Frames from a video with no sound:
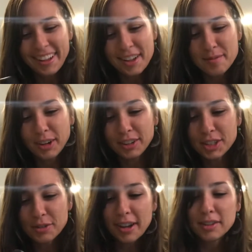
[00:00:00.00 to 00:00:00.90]
you're
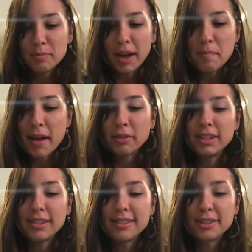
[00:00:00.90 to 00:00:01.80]
surrounded by
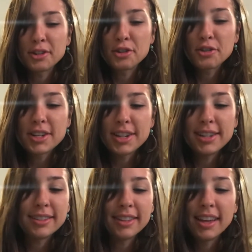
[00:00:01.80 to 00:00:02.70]
mountains or
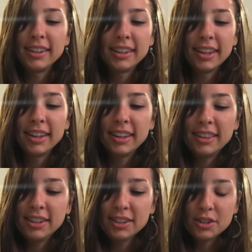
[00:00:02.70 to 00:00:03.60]
trees. Like,
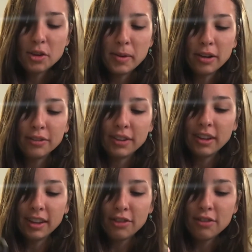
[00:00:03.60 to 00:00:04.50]
there is no better
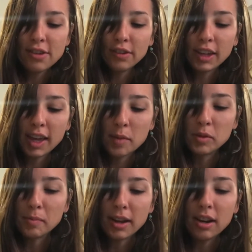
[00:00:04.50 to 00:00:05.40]
feeling. If you've never camped
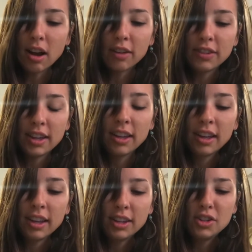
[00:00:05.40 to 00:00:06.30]
and made coffee,
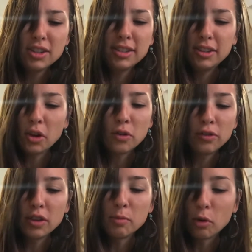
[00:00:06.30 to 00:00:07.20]
just go
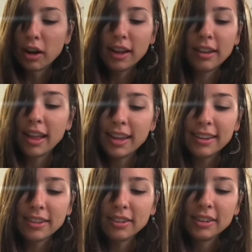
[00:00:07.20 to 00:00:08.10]
for the morning. Like,
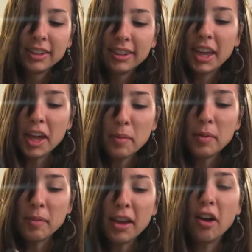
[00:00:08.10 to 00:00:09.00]
camp
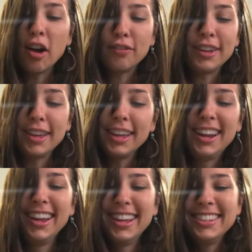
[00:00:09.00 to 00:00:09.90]
and make coffee.
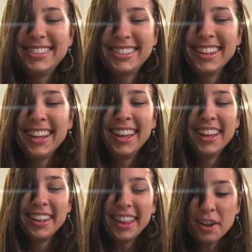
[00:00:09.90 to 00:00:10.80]
It is
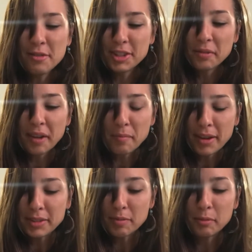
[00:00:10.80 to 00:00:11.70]
like some of my
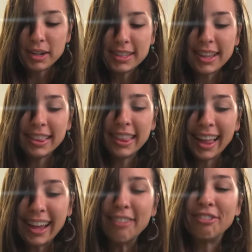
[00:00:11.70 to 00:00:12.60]
best memories in
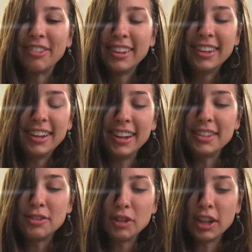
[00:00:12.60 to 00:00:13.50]
life
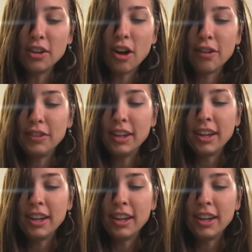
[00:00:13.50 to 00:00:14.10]
is drinking coffee